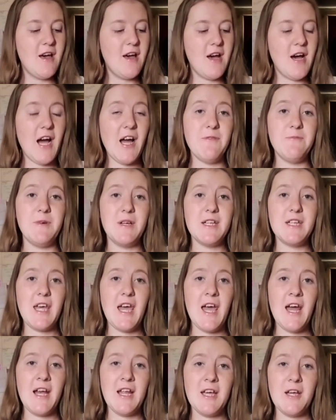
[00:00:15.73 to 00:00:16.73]
I've been
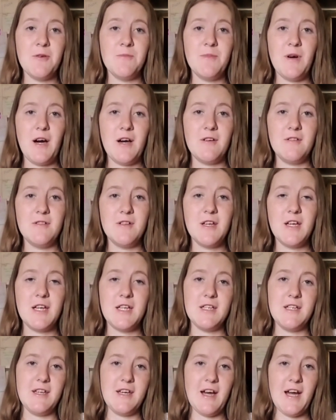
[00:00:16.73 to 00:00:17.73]
canning and bottling
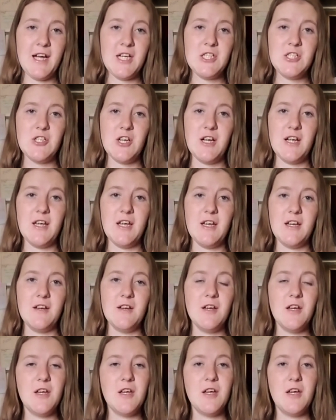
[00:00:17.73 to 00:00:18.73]
and
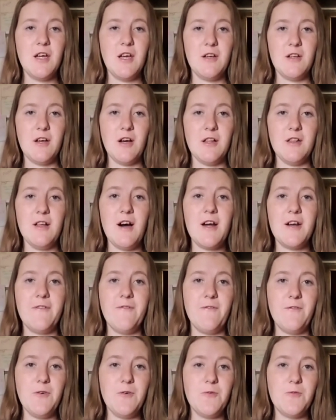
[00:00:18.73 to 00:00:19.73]
dehydrating a lot
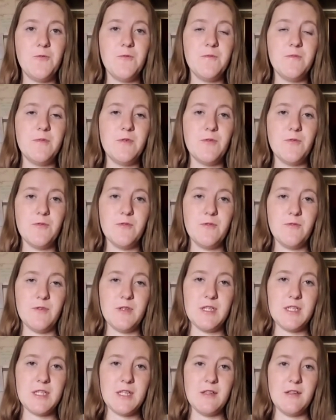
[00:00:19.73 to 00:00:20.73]
of food
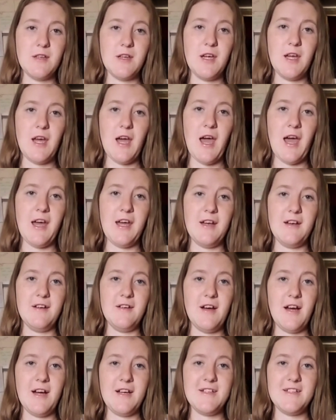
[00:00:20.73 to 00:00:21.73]
recently,
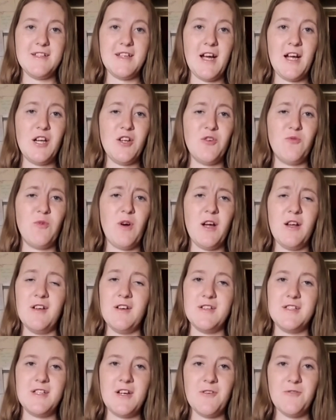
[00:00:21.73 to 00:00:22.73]
and I decided why
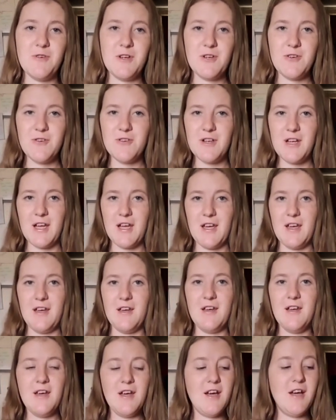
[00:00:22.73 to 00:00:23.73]
not start recording it
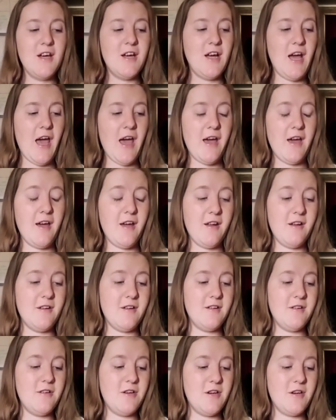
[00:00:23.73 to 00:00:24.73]

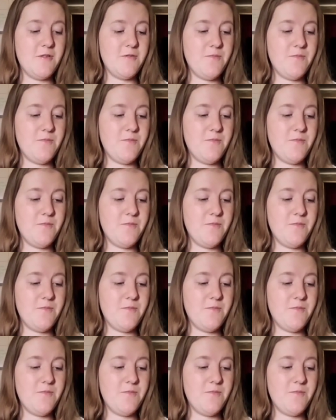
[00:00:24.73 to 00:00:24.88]
and